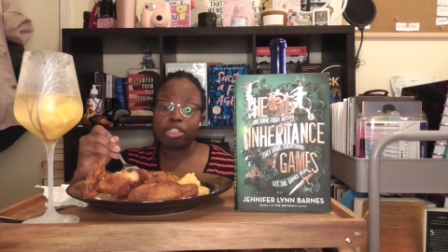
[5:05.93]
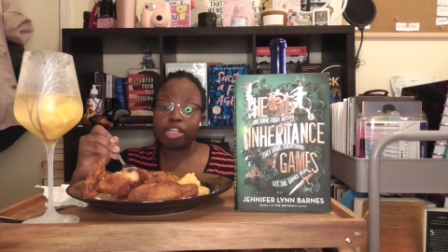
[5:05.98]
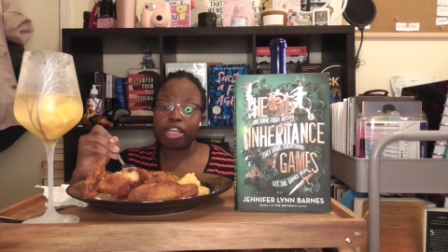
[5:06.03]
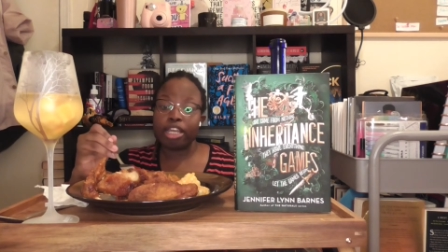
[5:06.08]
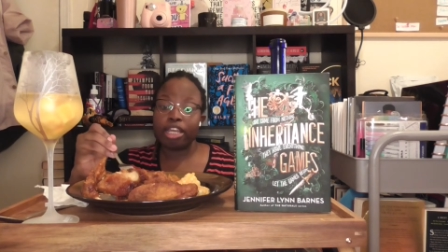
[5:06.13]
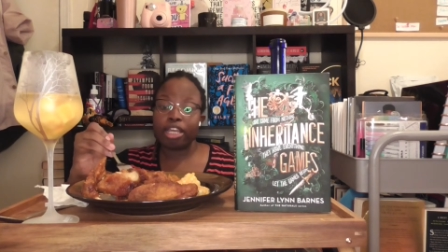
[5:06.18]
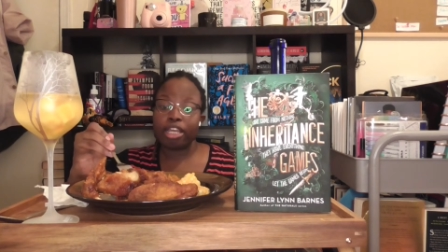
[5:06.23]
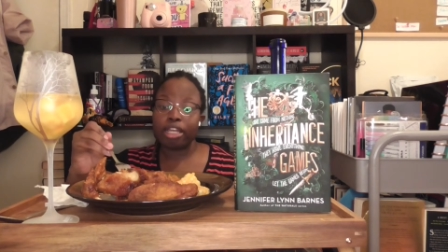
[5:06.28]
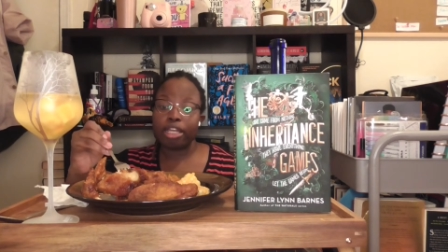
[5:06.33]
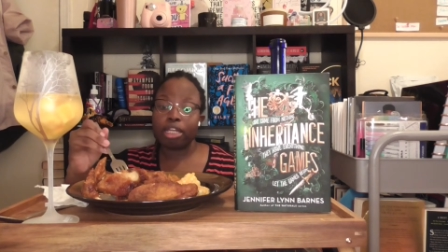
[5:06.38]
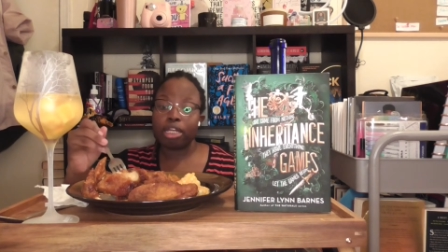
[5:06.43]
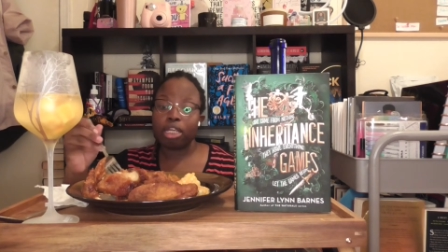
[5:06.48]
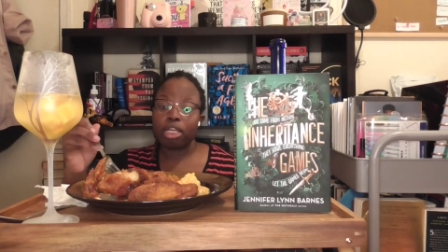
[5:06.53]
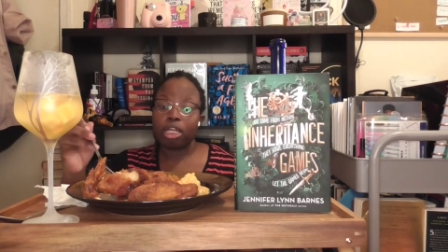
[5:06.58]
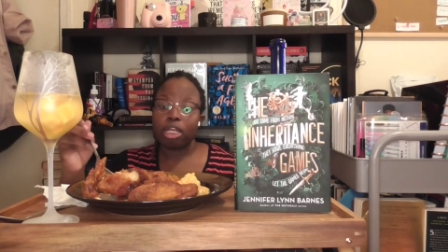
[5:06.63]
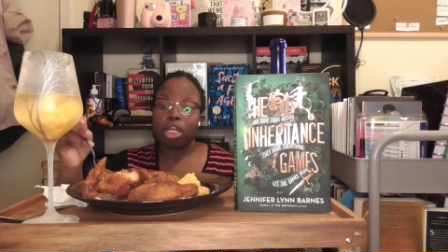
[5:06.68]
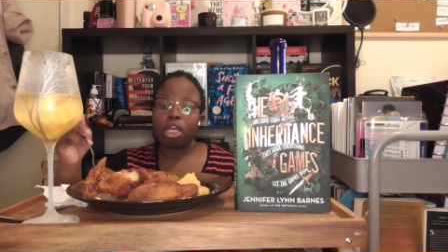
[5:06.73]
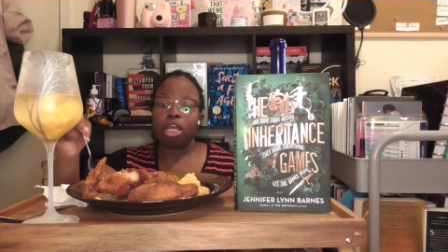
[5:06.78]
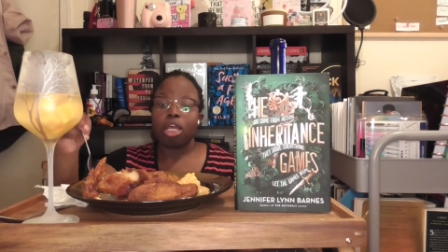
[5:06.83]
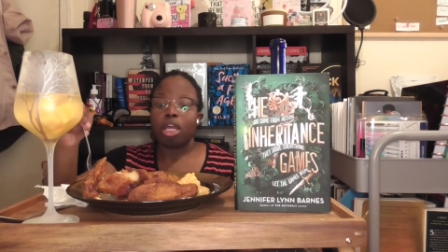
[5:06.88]
dead
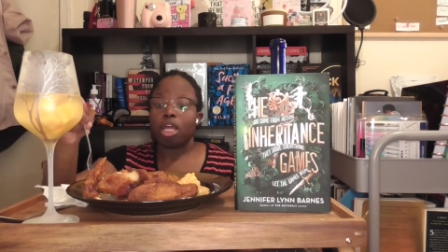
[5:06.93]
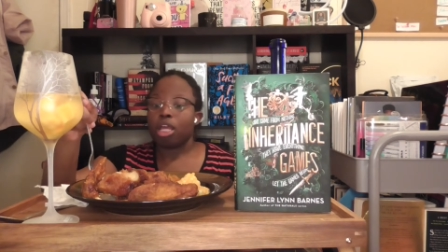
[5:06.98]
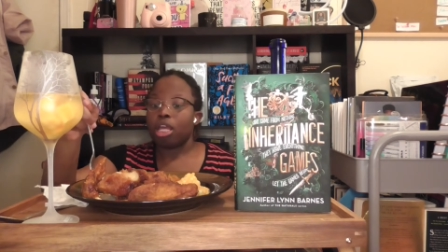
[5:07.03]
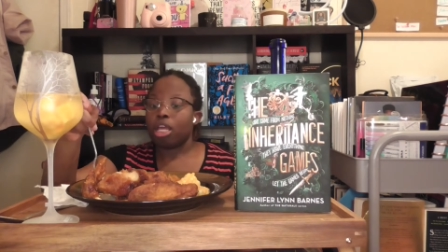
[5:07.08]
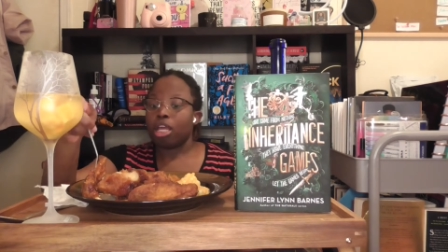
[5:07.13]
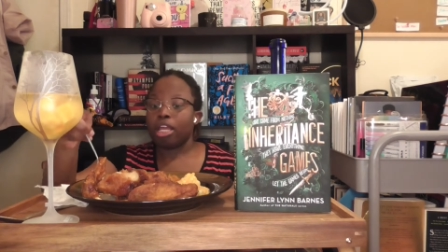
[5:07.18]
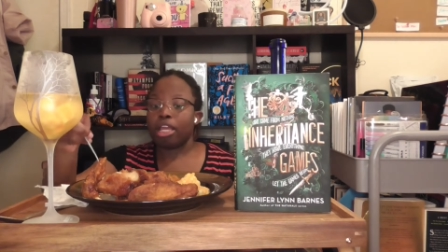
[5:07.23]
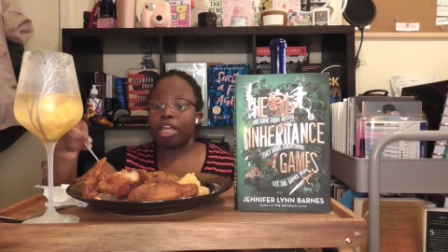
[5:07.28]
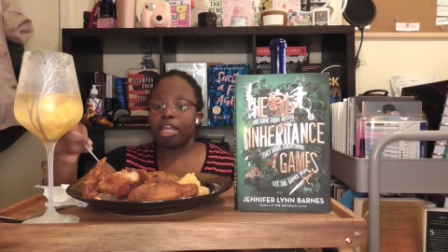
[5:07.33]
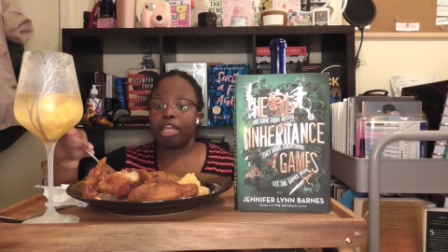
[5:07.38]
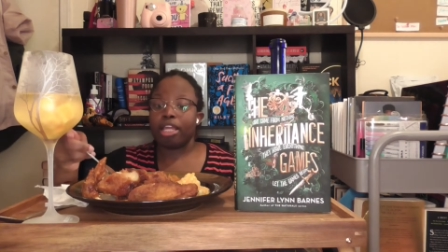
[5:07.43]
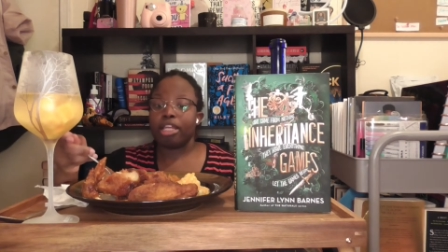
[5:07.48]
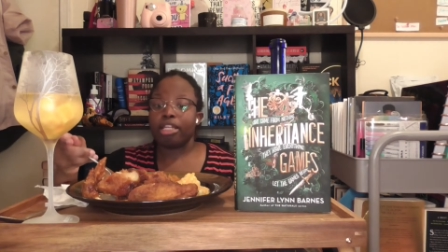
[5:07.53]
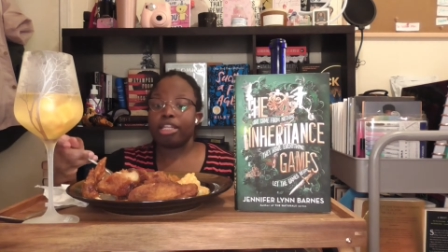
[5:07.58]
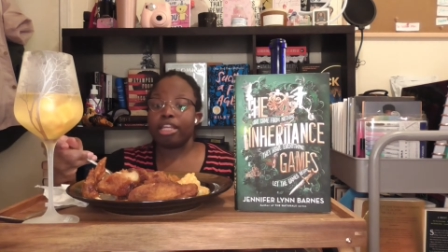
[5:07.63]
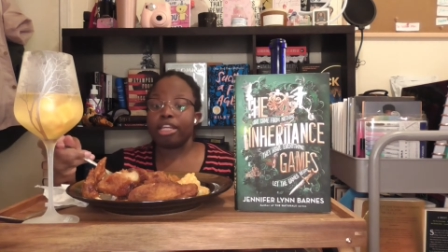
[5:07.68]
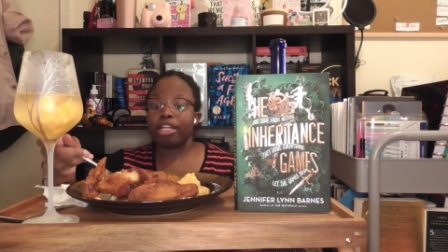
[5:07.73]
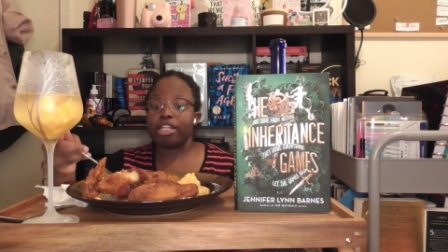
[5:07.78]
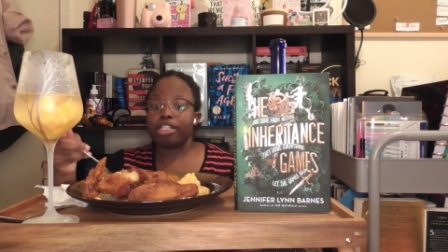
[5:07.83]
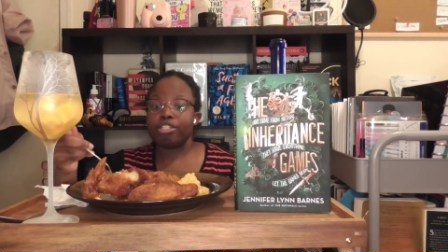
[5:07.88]
and
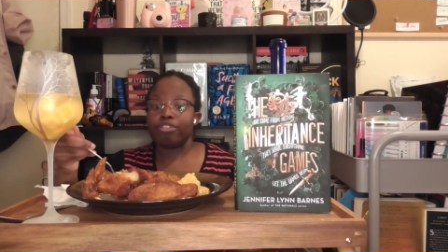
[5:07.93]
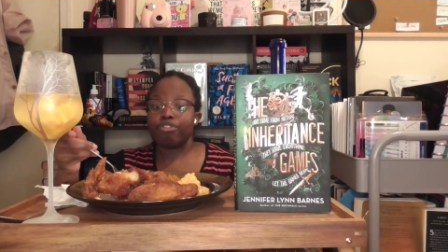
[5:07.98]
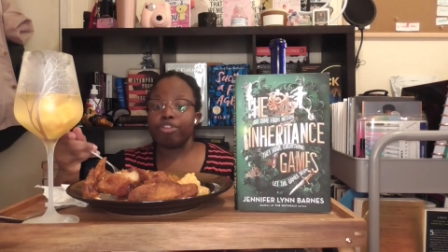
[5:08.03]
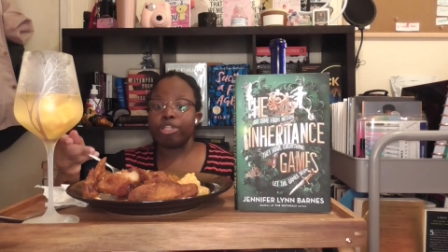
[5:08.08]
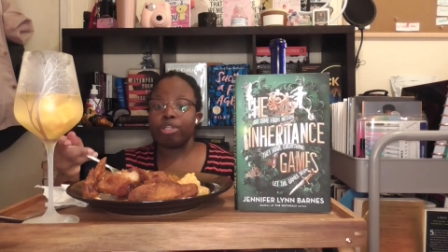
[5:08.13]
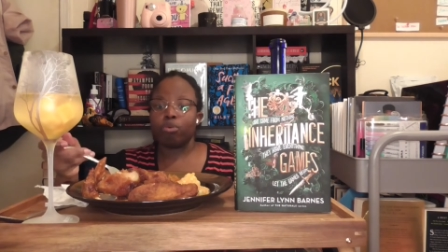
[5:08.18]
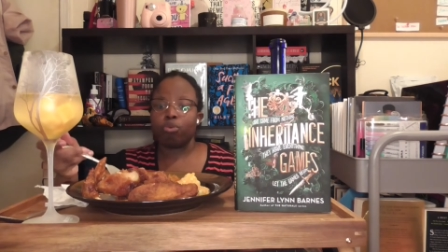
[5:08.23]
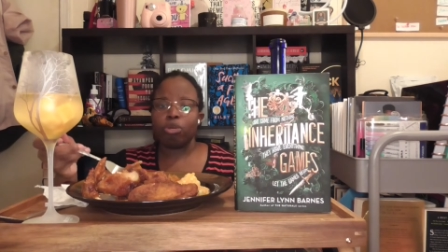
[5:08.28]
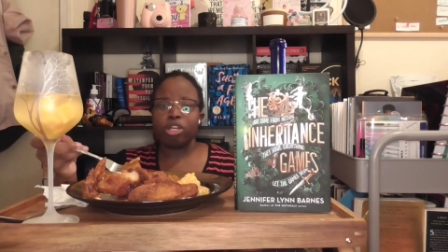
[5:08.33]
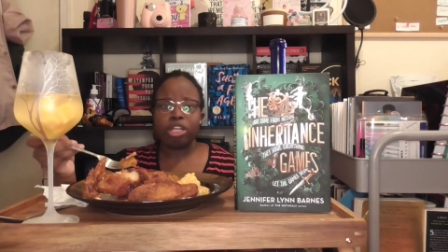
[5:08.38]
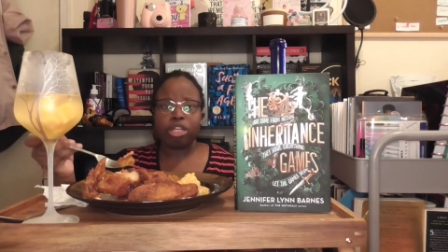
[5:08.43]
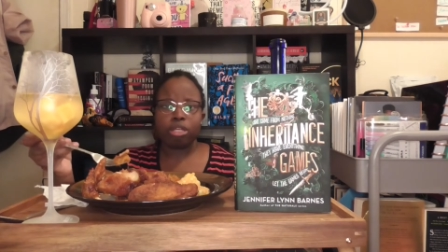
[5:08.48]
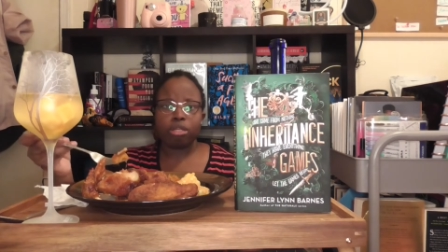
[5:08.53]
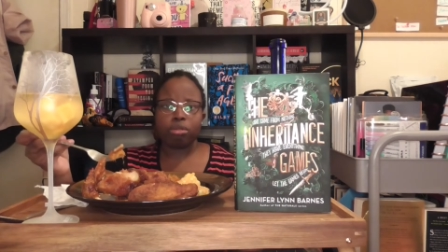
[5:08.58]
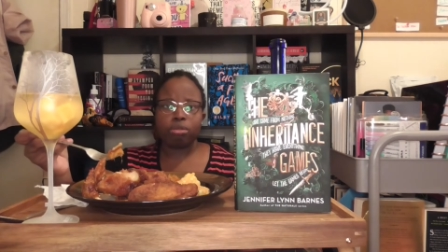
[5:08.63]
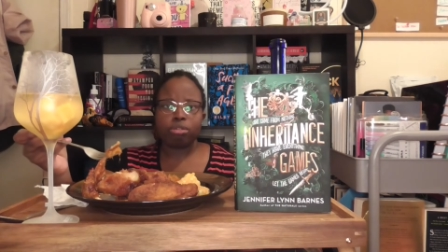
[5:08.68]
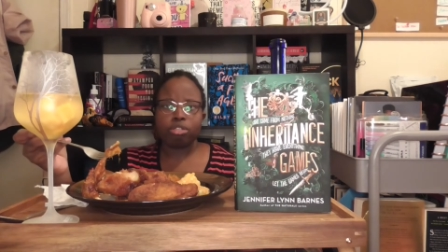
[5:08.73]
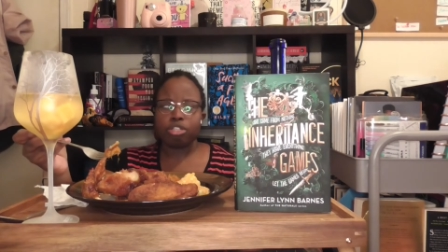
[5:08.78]
they need to read the will.